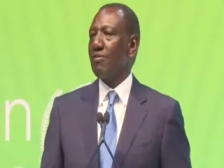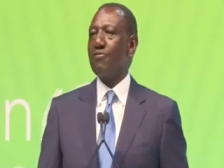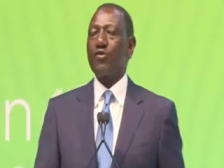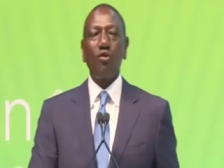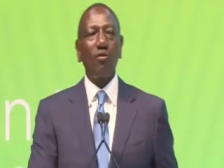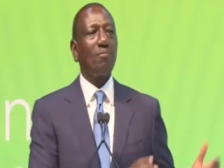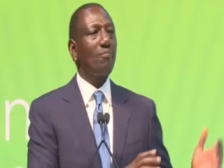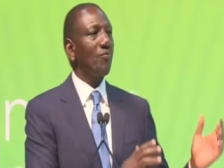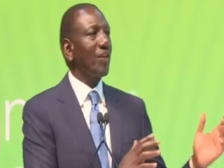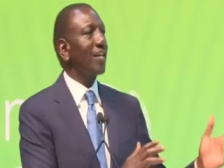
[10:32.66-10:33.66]

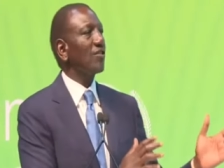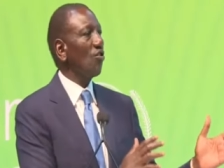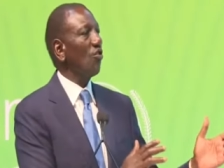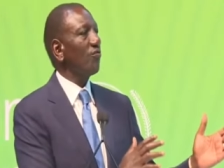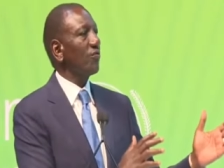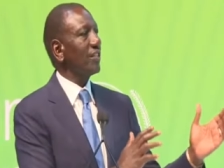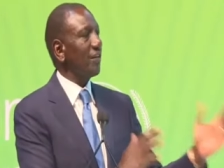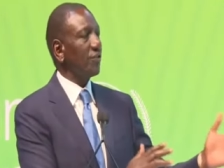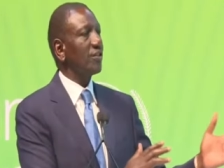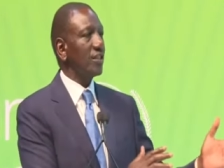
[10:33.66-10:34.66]
from that of
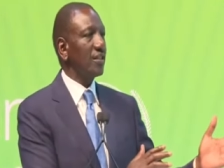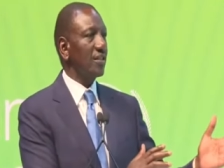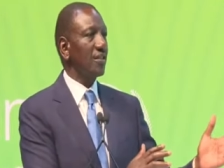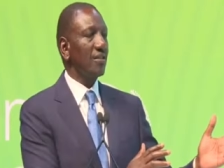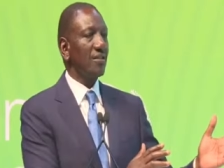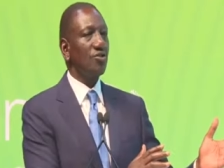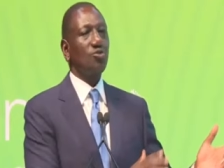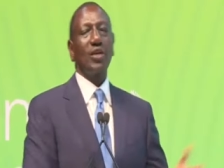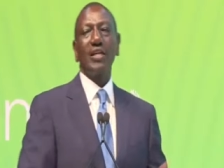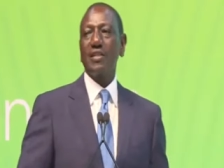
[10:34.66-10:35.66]
deficit
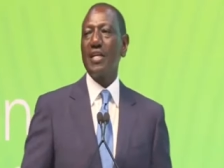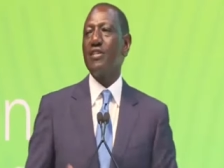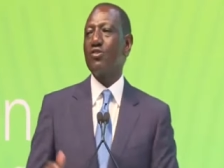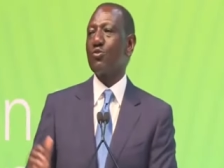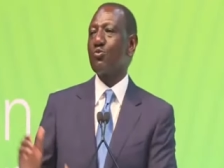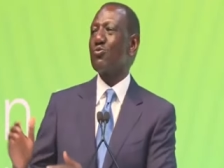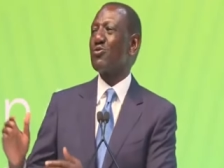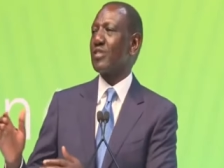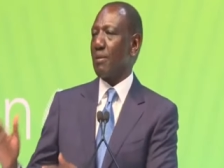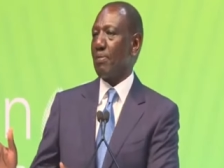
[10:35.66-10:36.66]
straight into
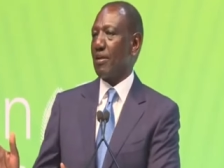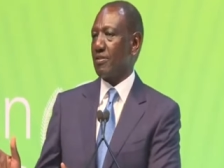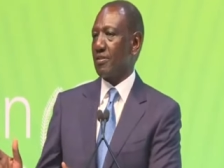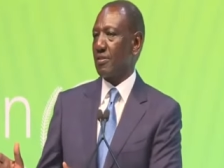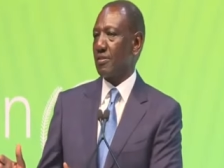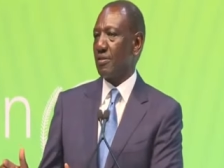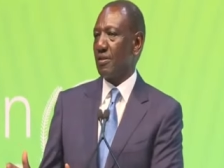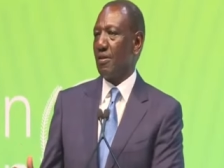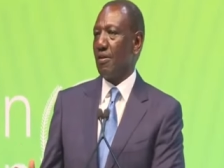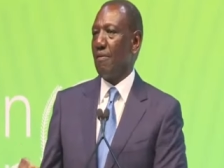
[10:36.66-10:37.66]
surplus.
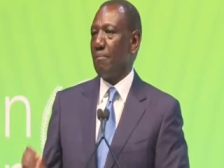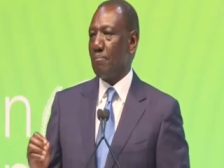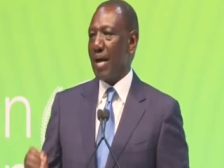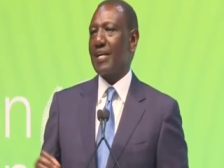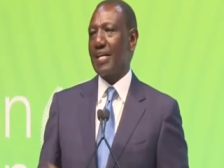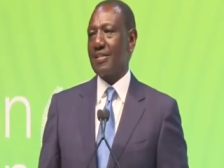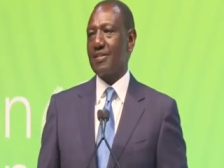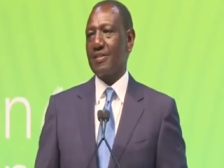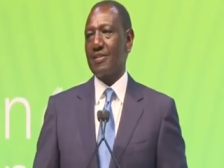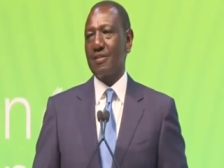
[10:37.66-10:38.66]
My
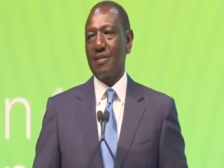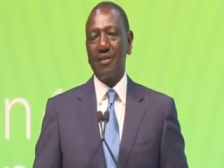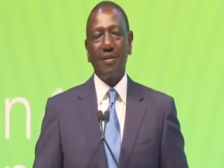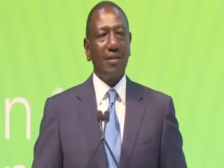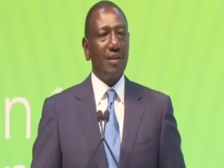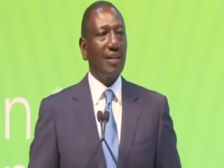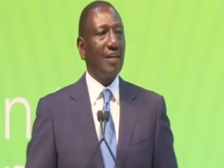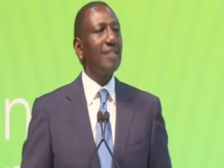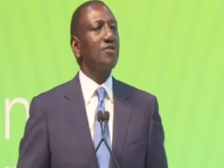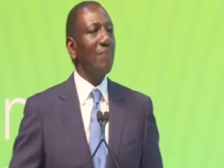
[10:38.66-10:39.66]
case
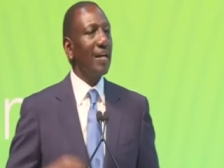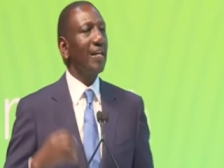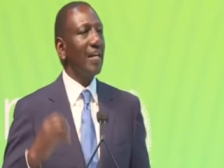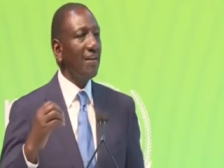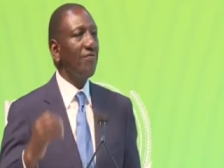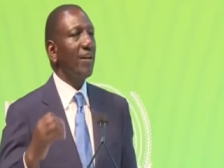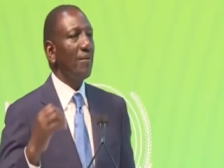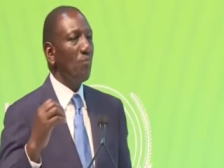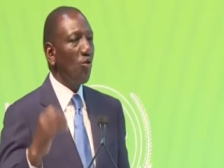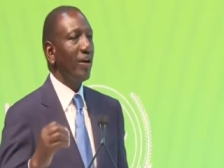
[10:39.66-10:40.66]
is made
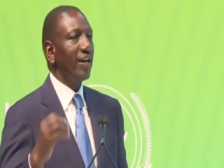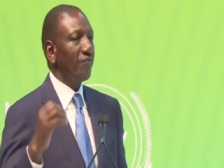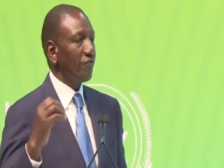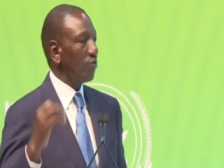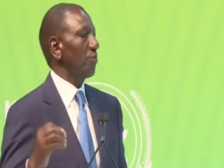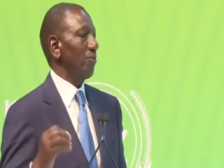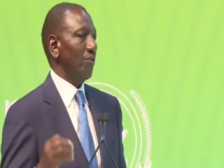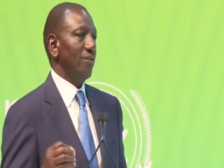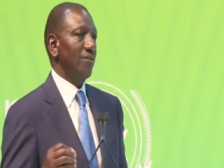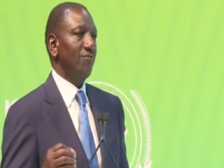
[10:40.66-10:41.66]
even more irrefutable
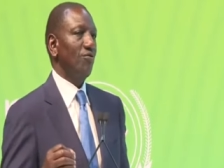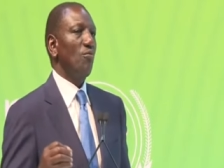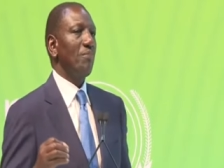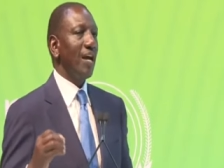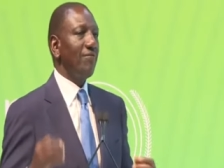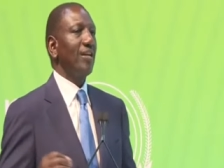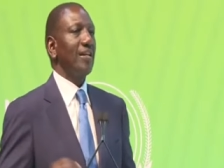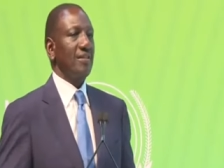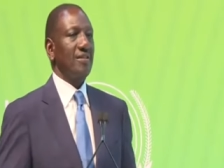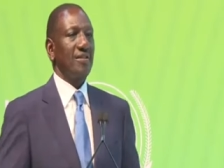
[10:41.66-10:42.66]
from
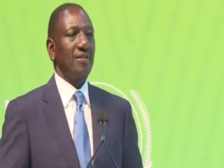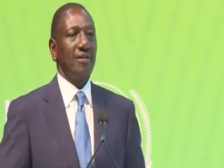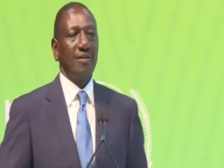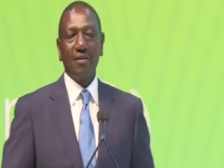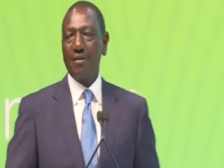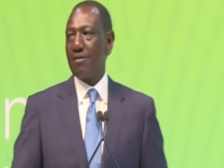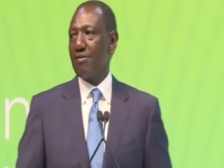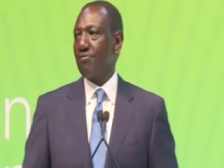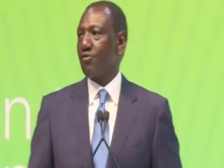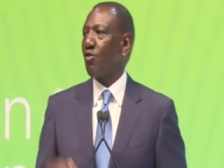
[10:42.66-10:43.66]
evidence
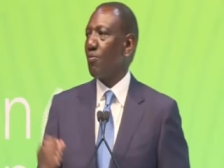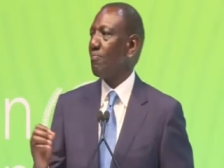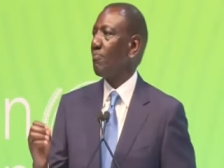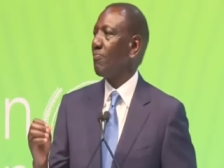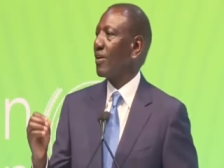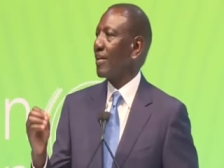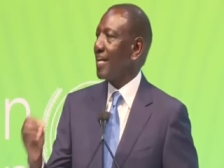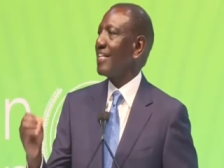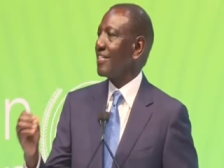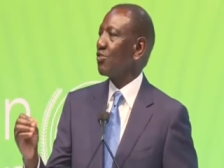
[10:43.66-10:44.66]
from
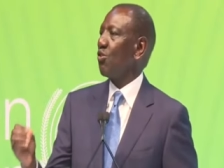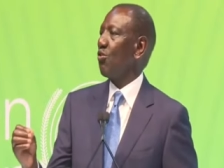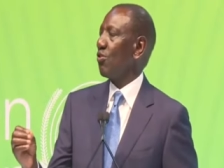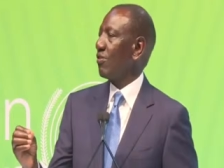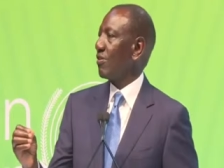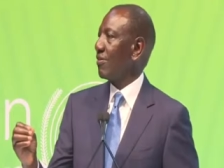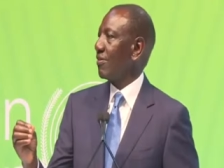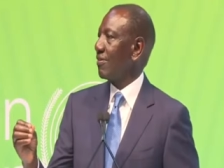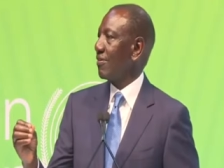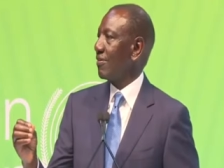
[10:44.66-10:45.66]
Kenya's own
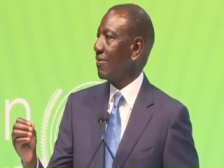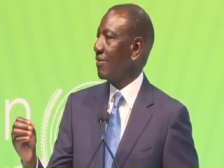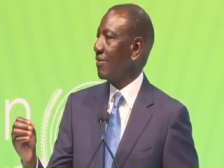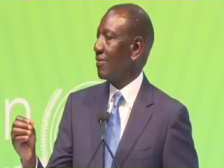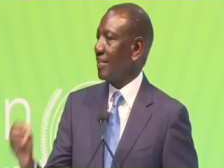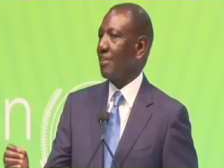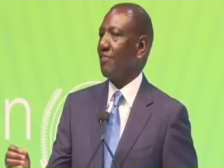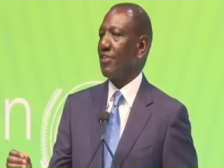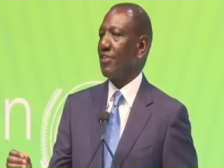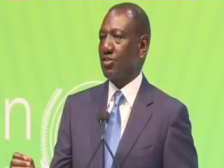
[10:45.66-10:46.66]

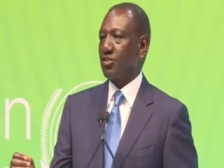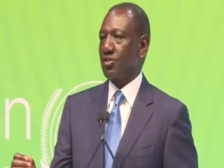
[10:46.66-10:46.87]
intervention.